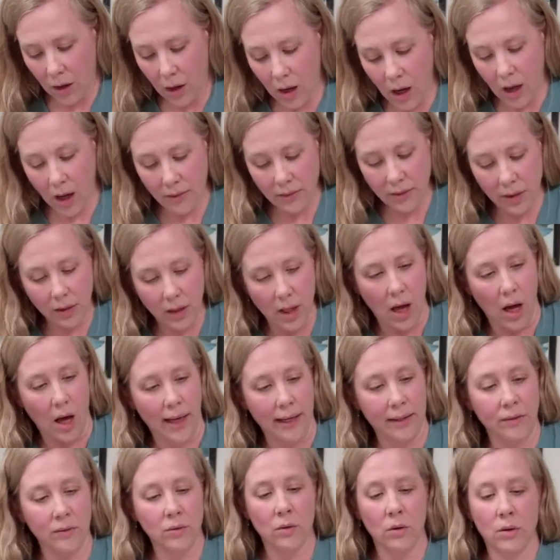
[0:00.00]
On the
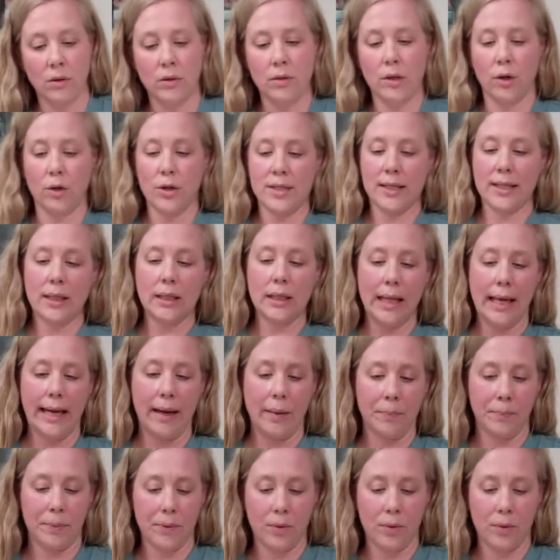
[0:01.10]
line, there is a clamp